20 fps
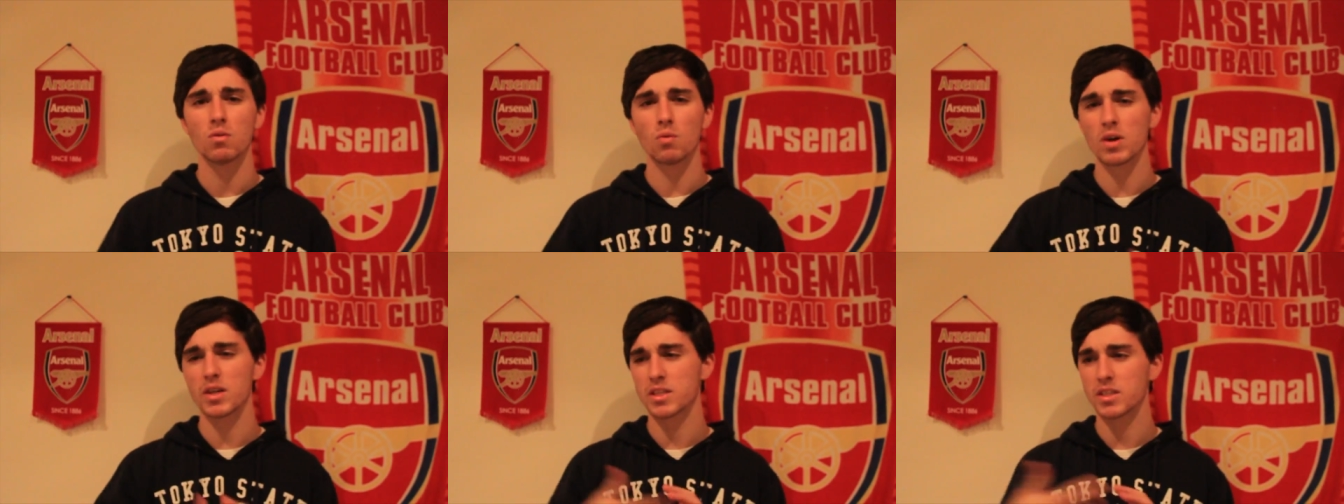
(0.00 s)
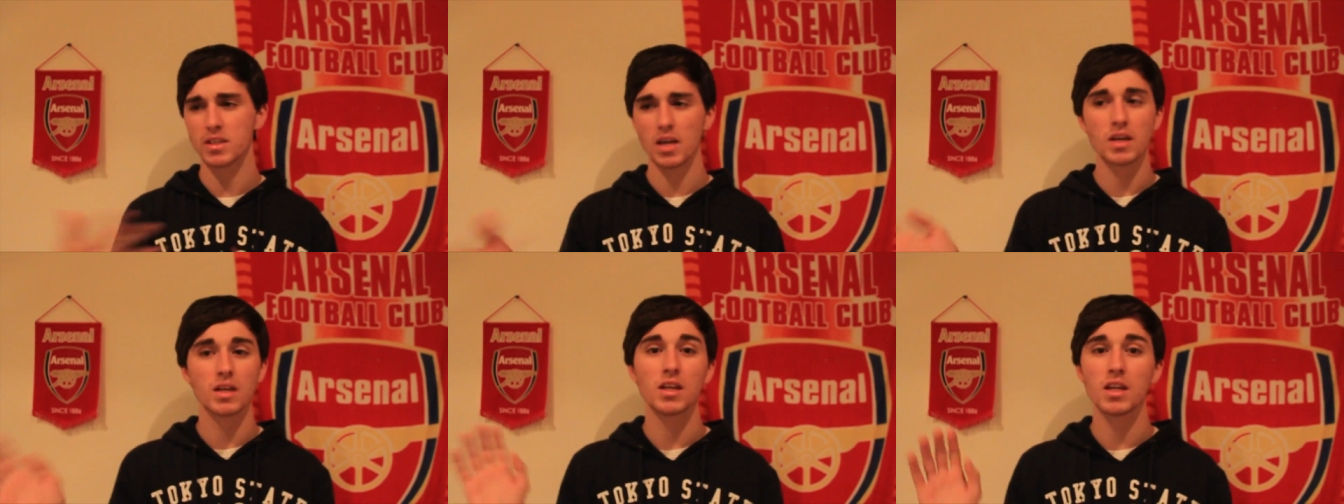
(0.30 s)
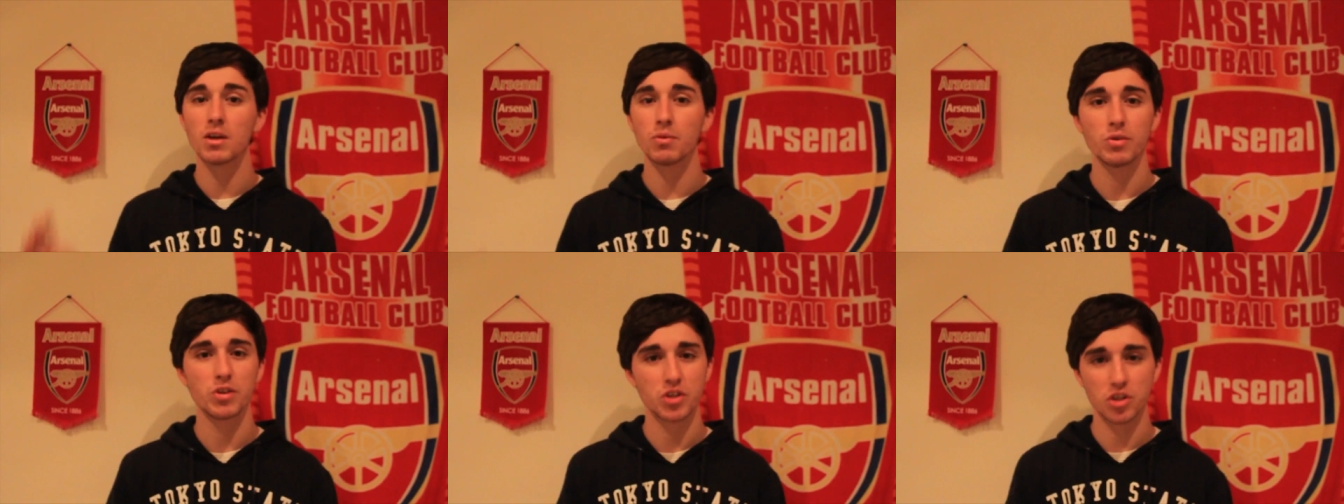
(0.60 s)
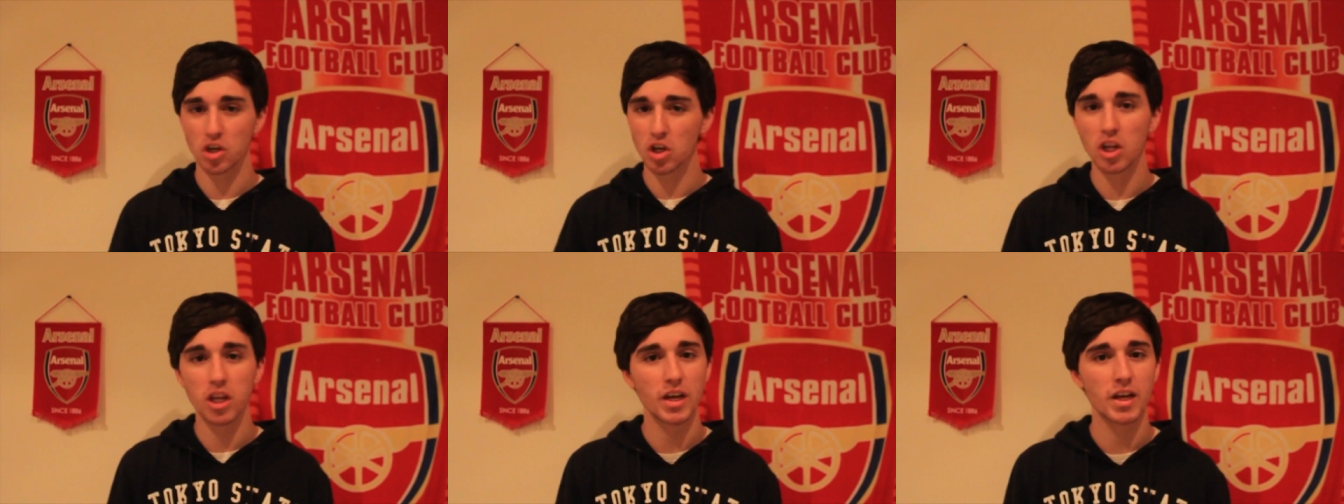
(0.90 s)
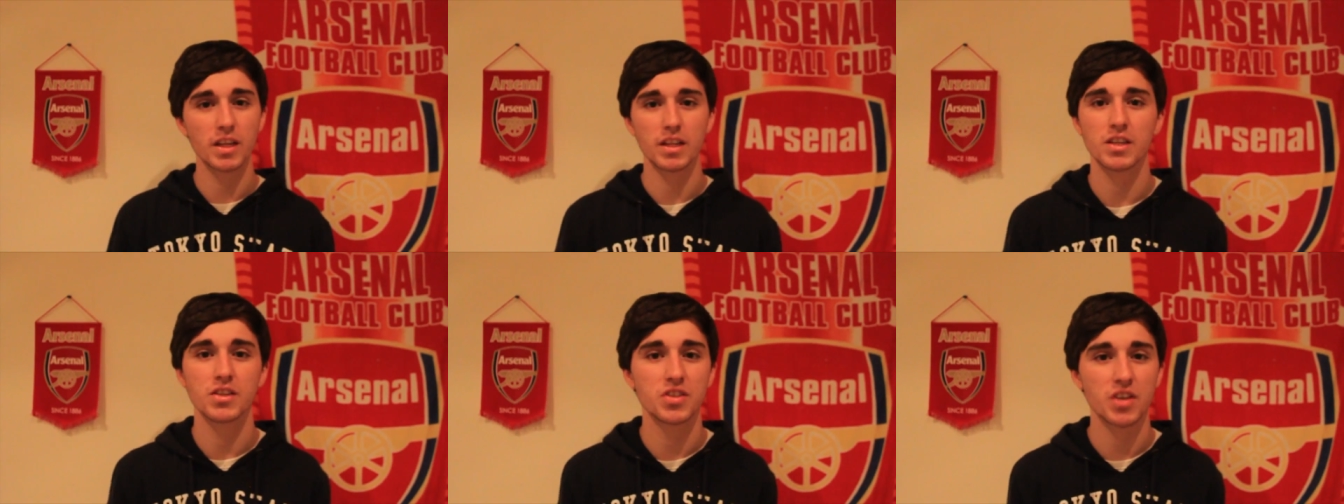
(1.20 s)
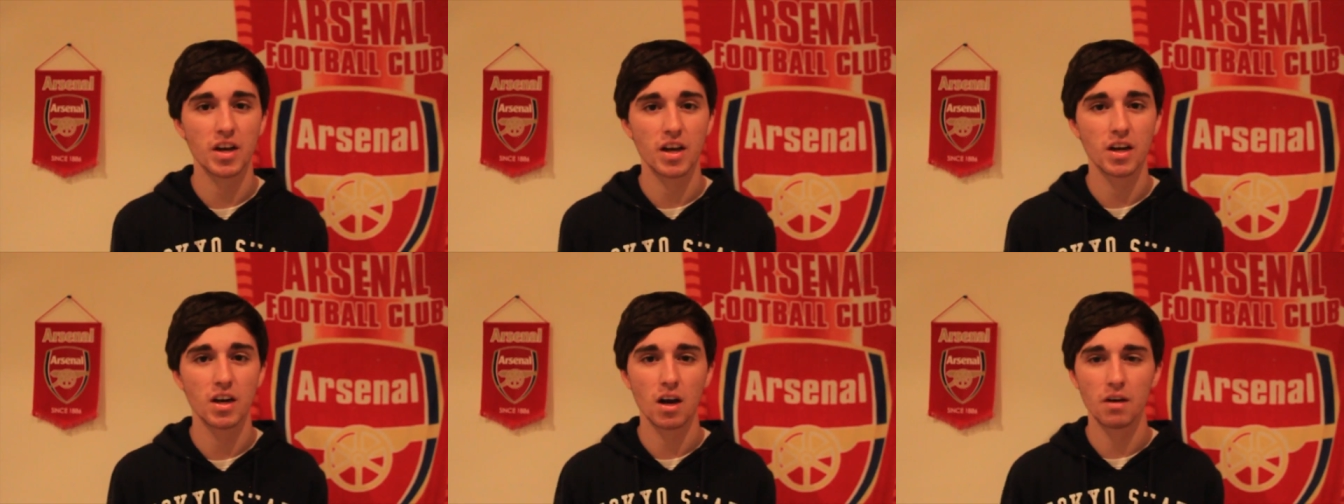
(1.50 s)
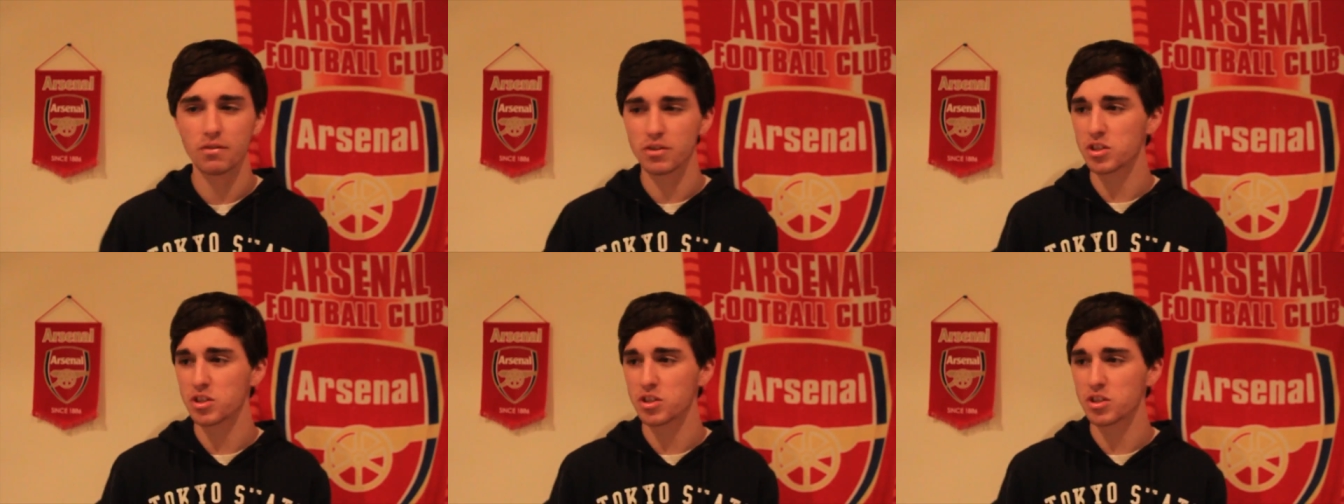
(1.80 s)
suddenly we just click in the second half.